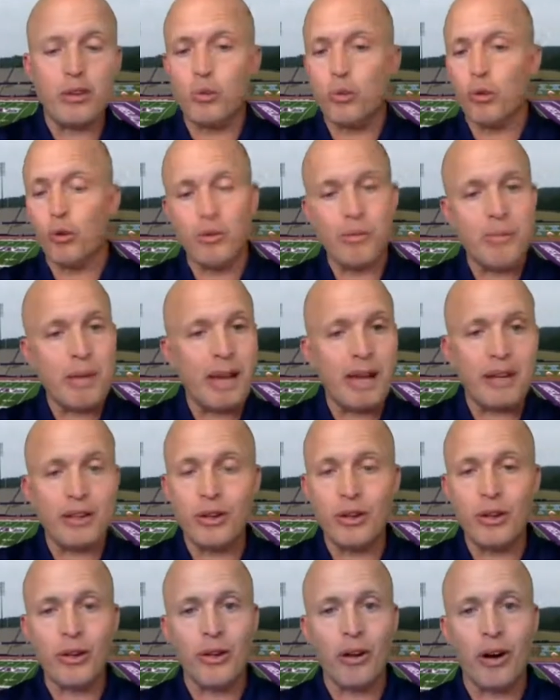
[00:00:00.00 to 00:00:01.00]
You will remain
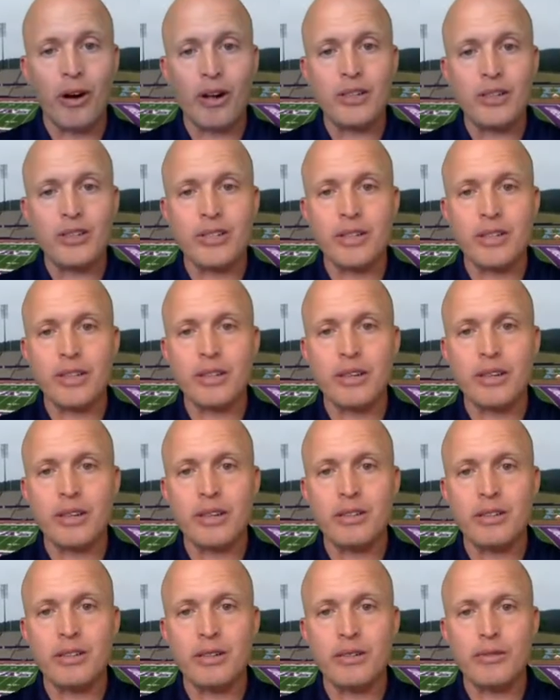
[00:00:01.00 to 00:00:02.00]
here in Austin
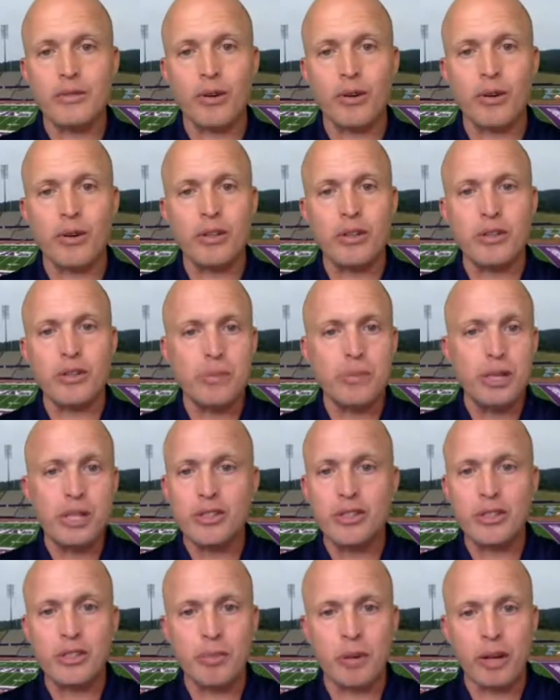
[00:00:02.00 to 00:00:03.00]
as as far as
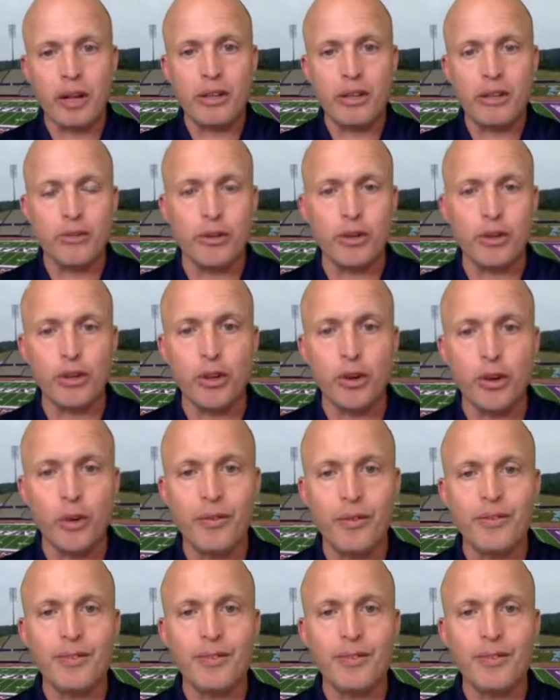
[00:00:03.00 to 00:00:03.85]
business plans for you.